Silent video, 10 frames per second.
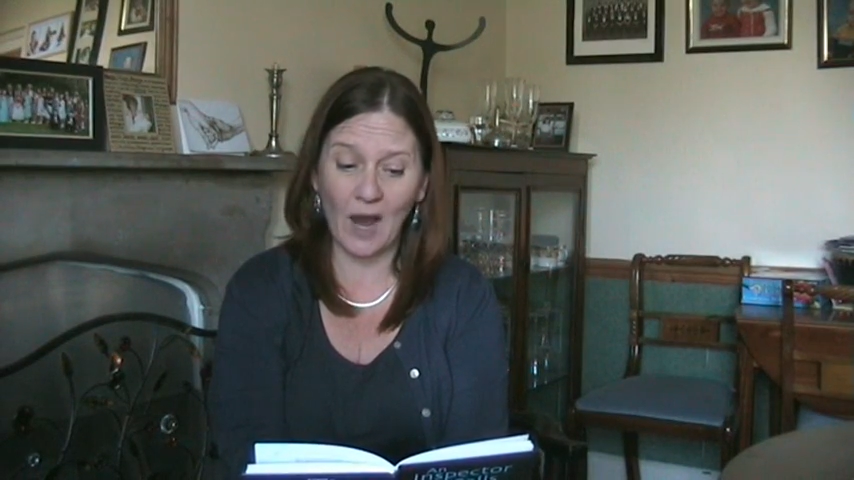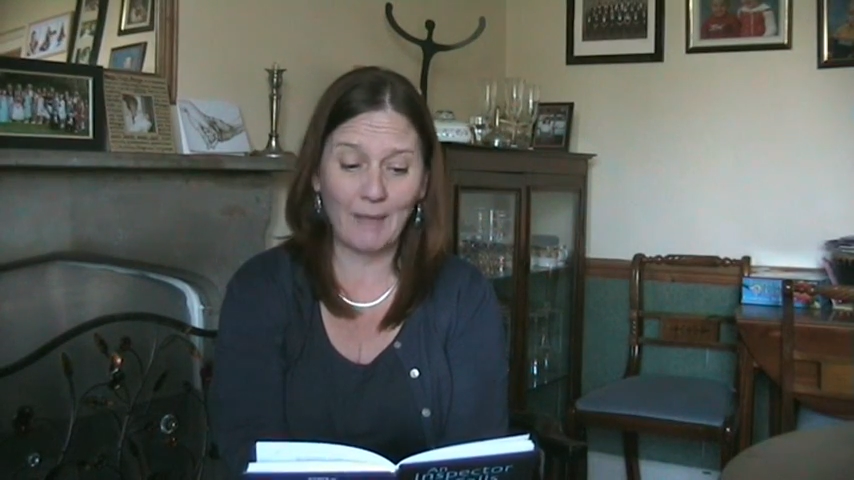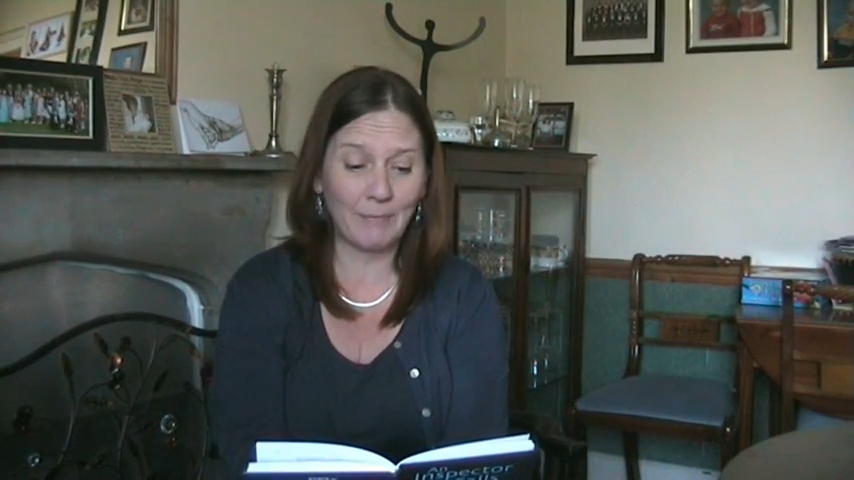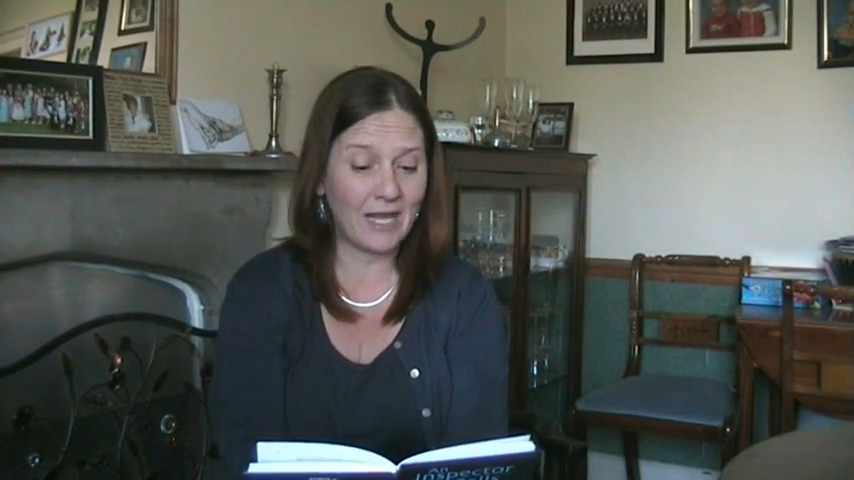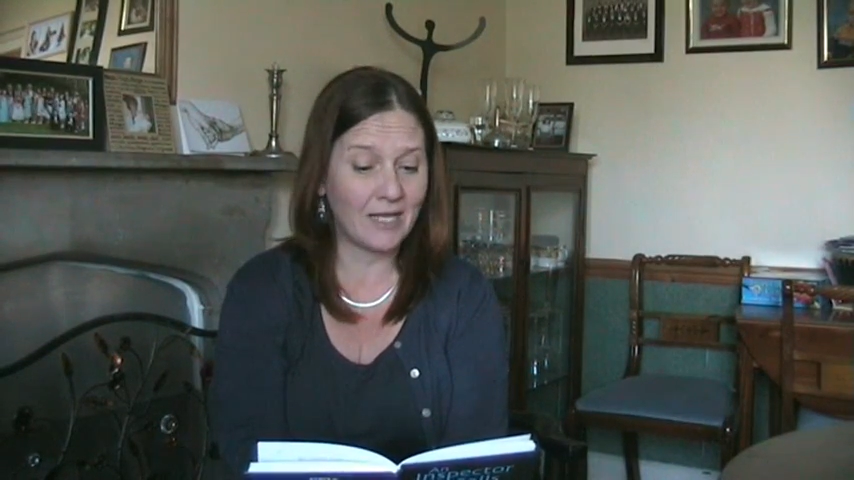
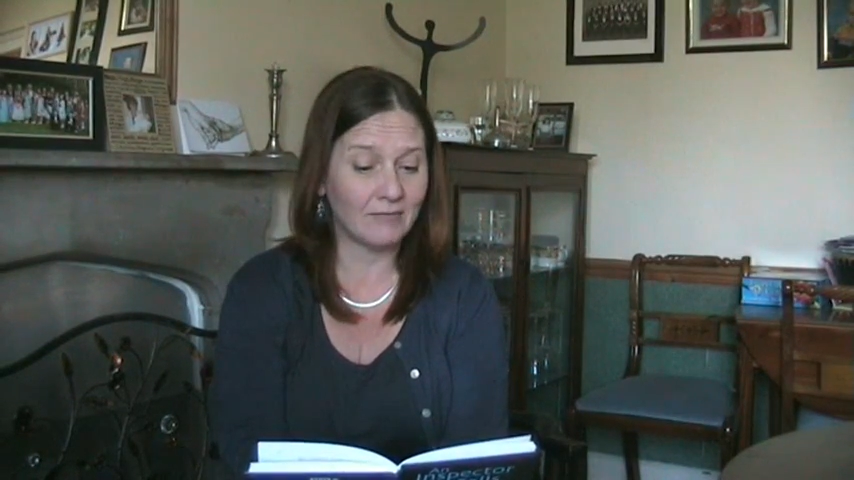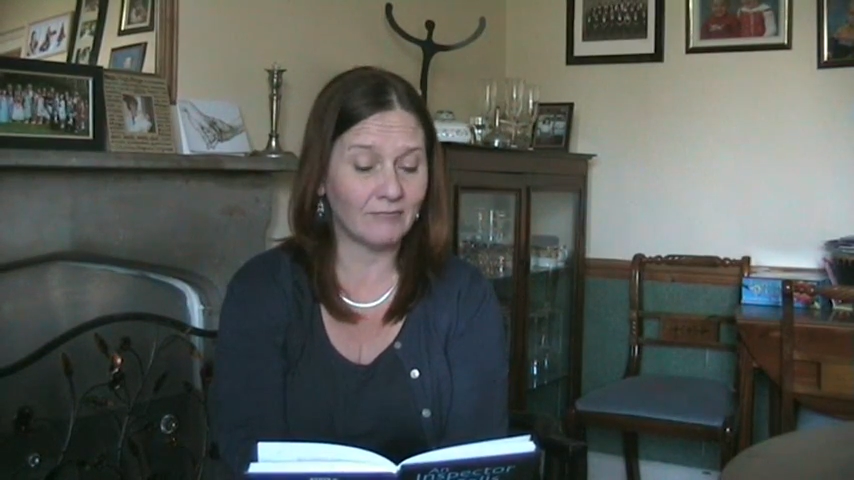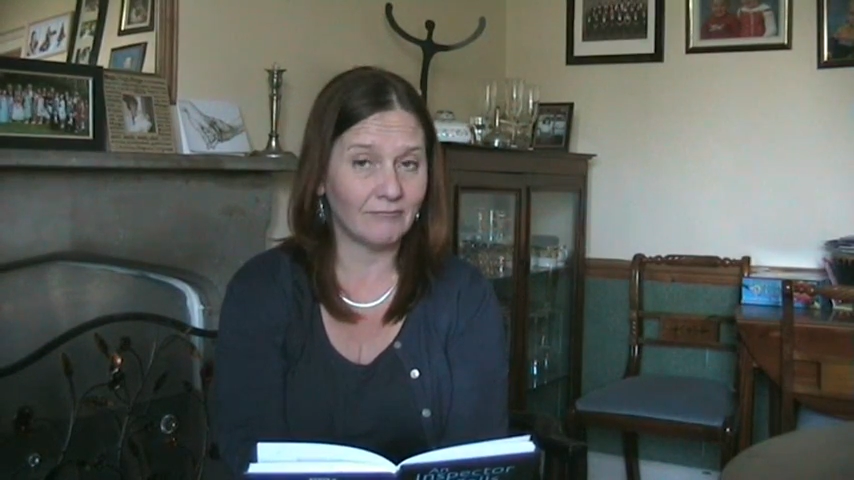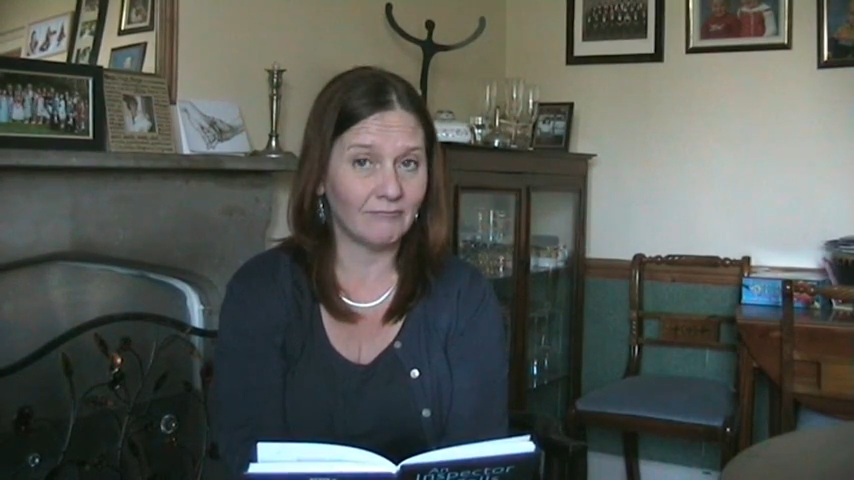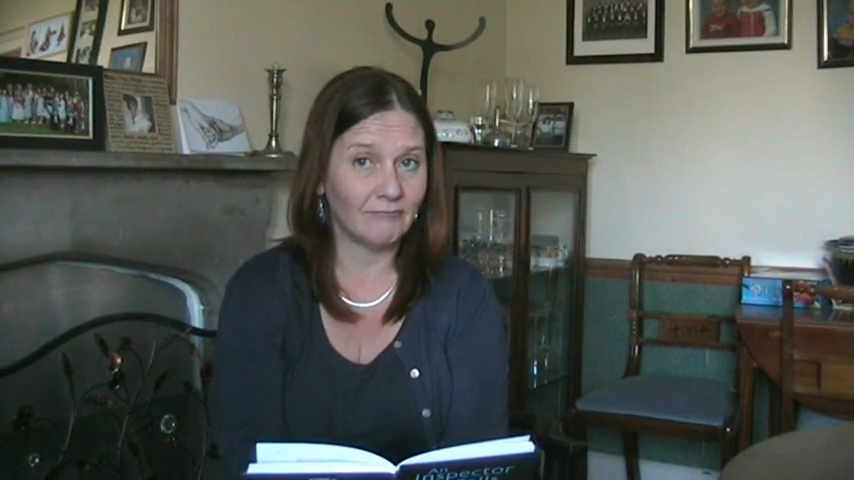happy,
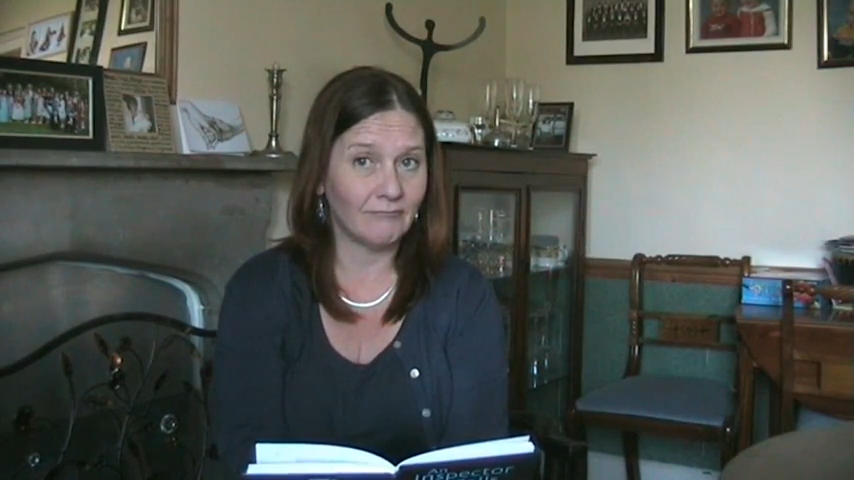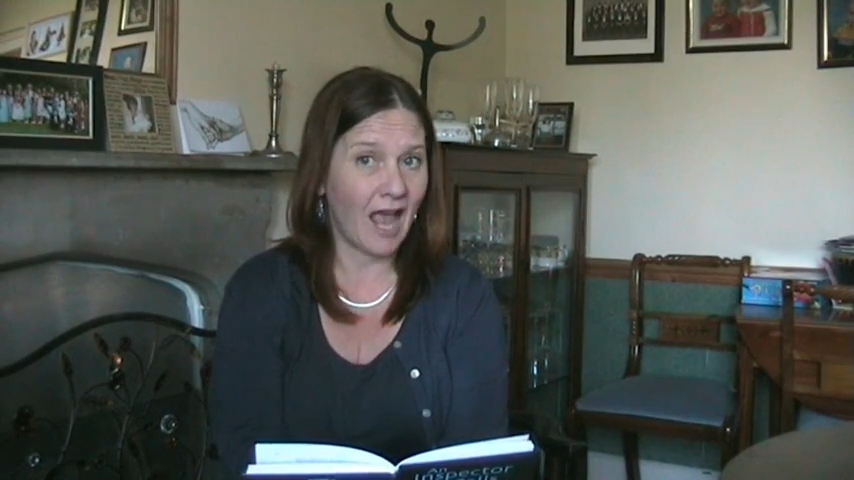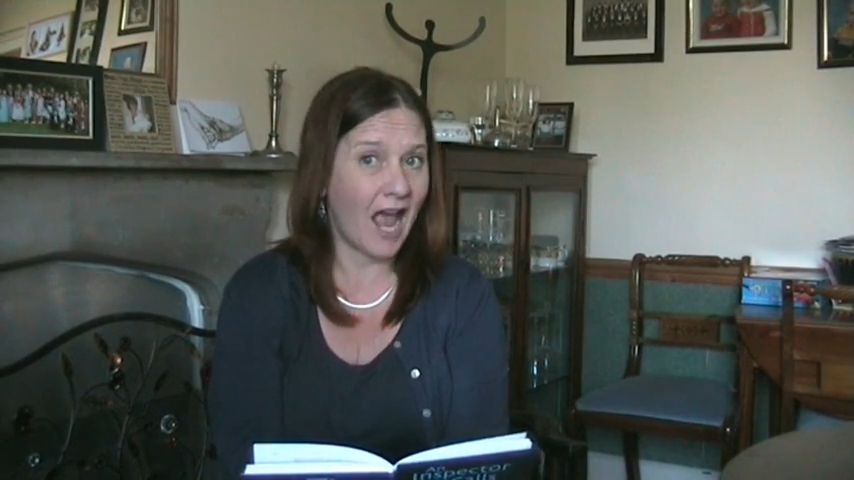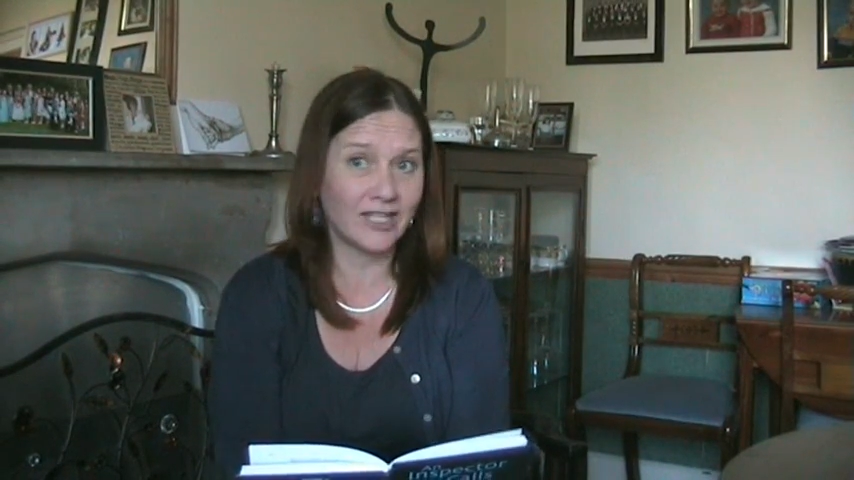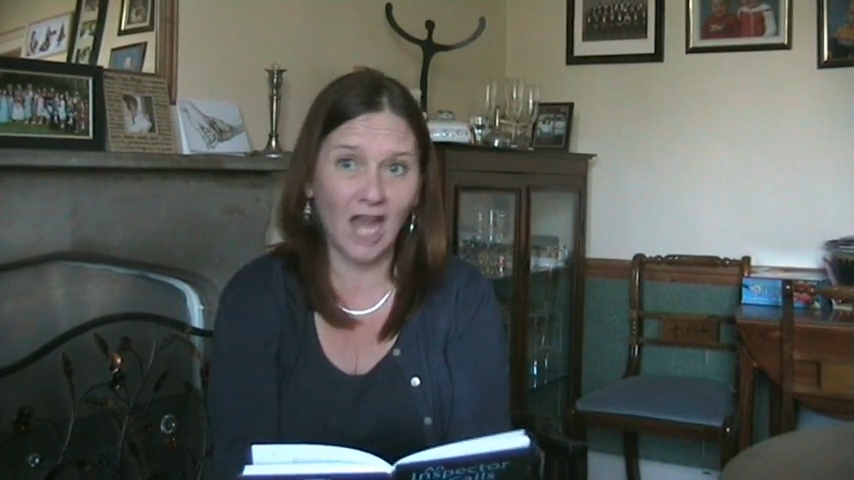
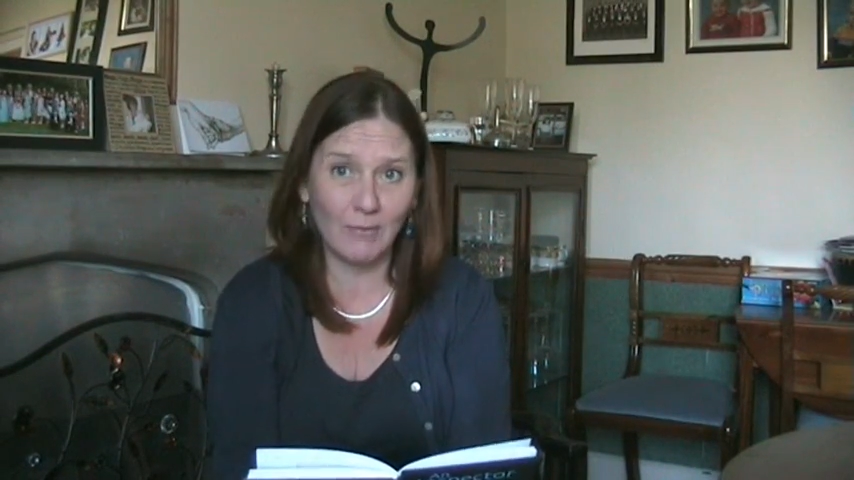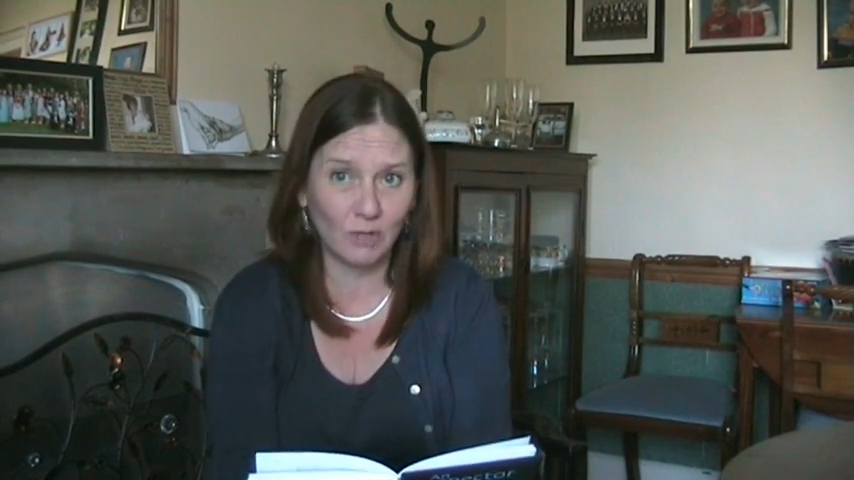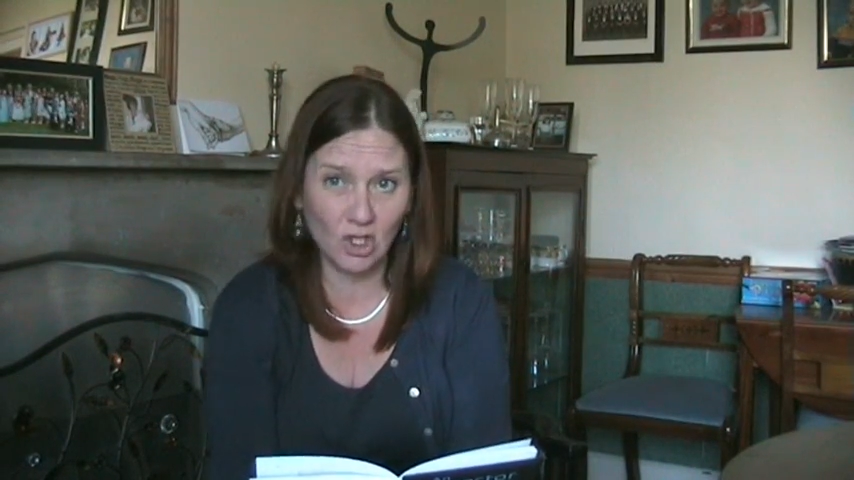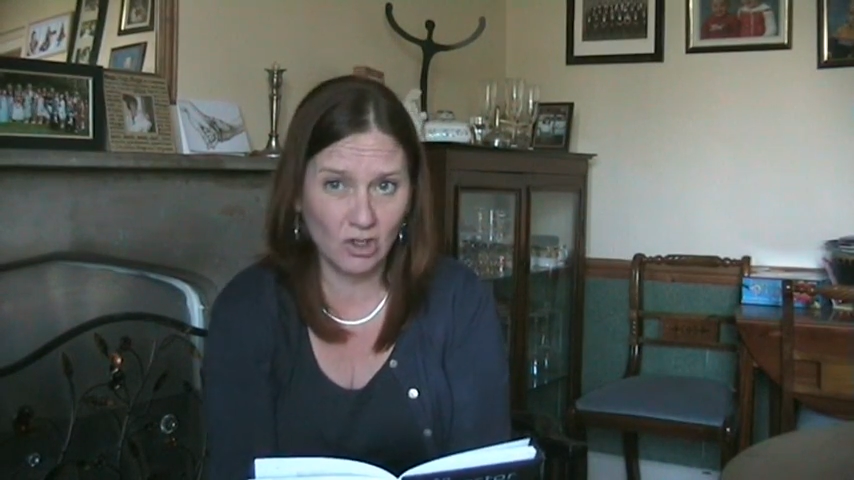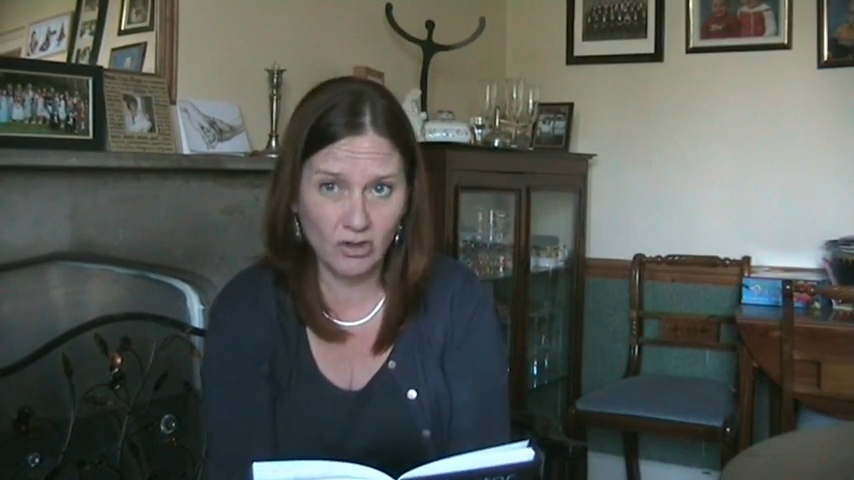and
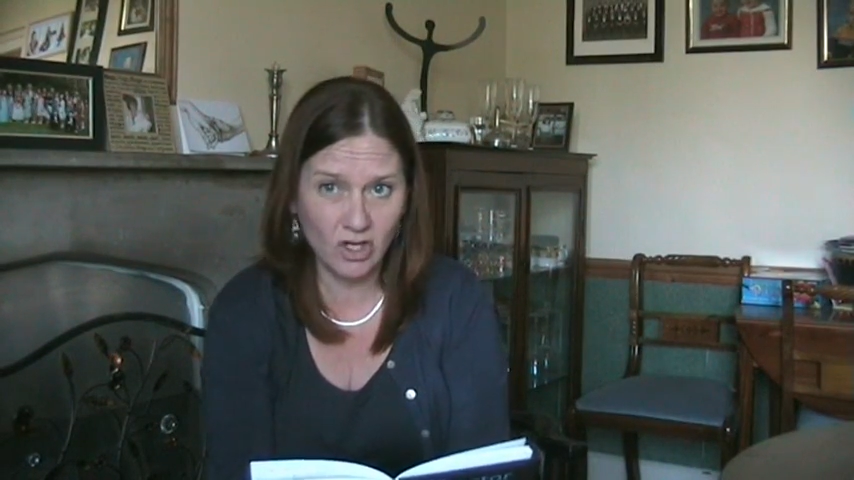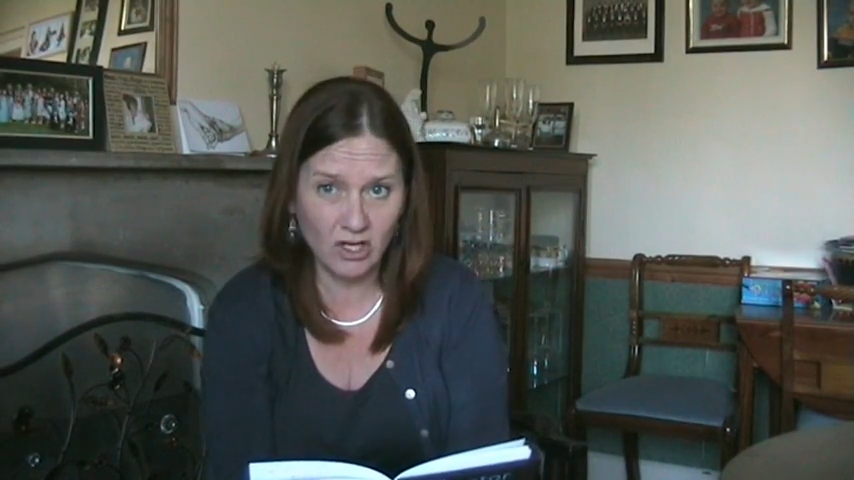I'm sure